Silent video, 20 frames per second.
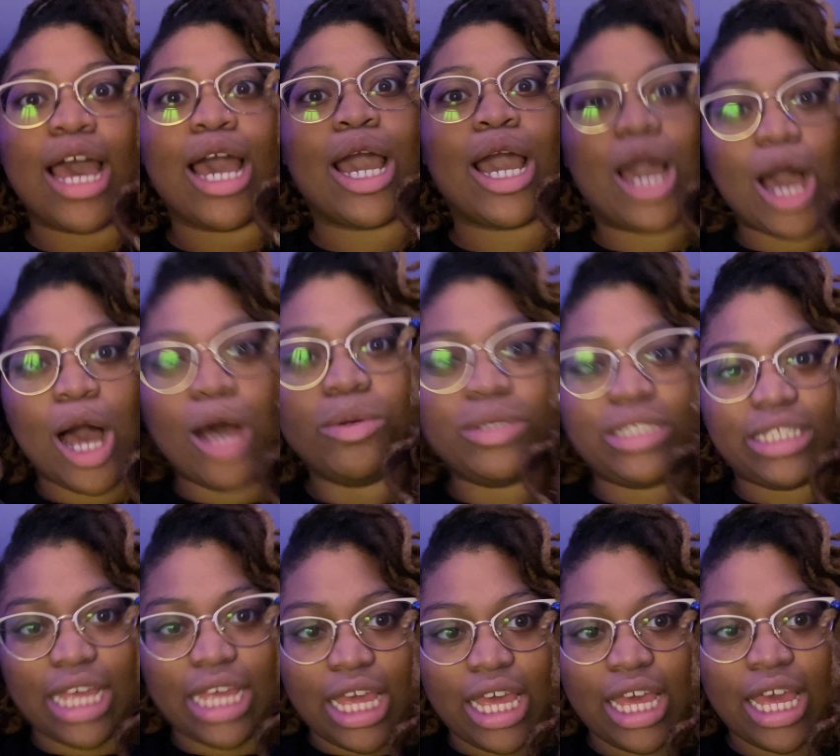Go
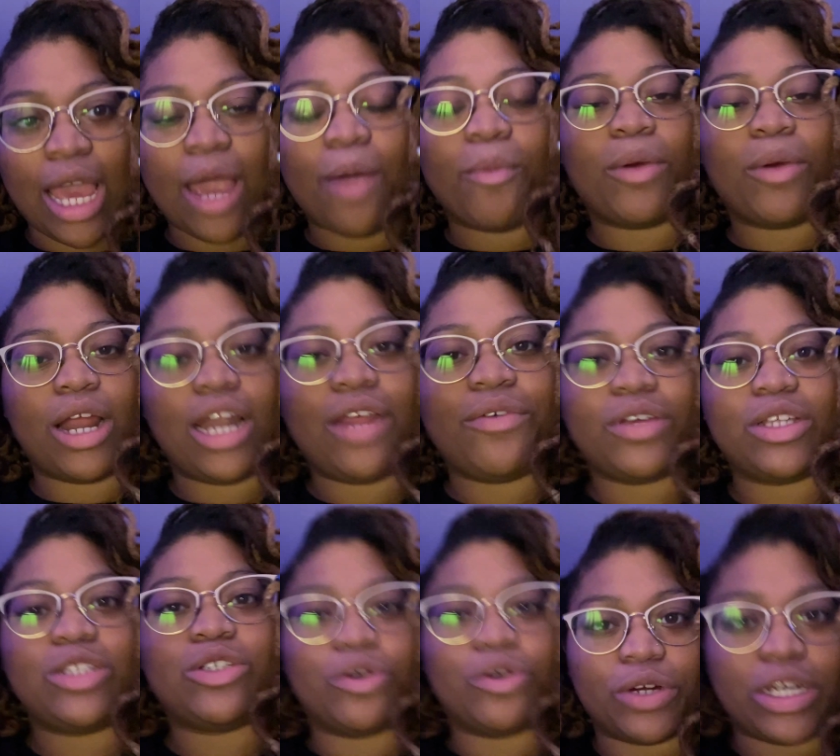see Purlie
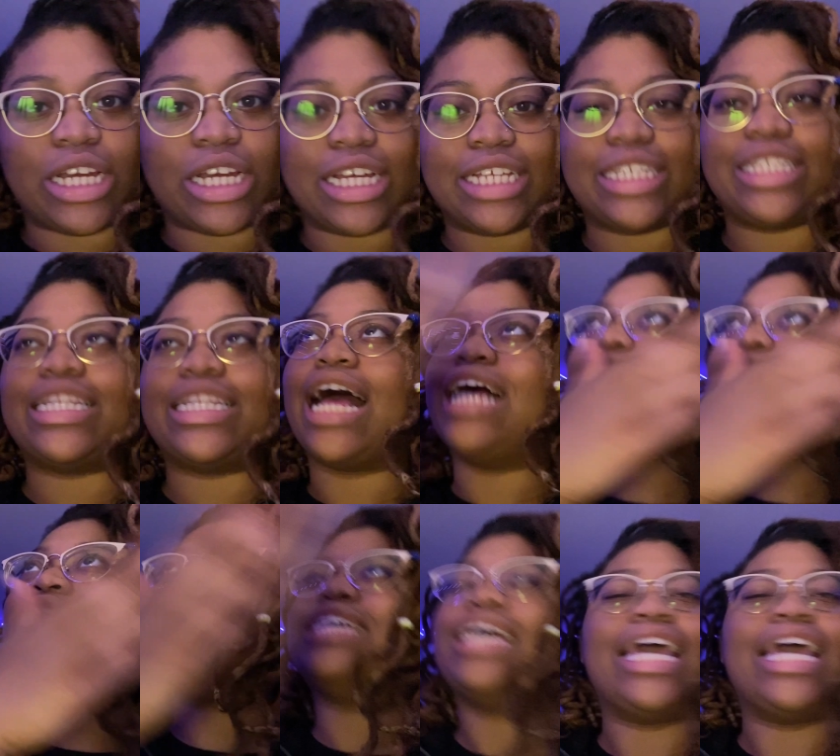Victorious. That's
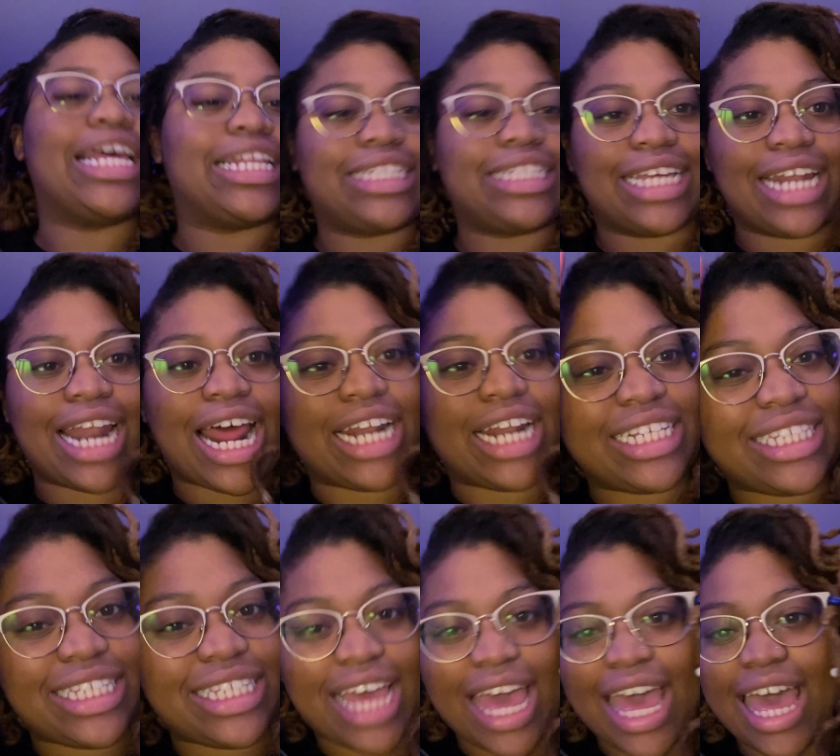it. 10 out of
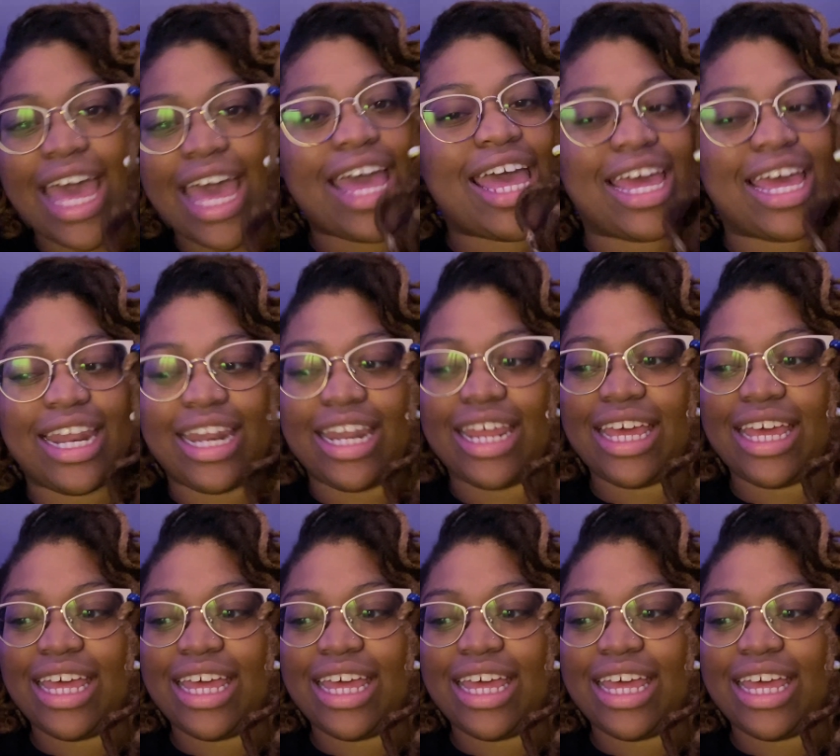10.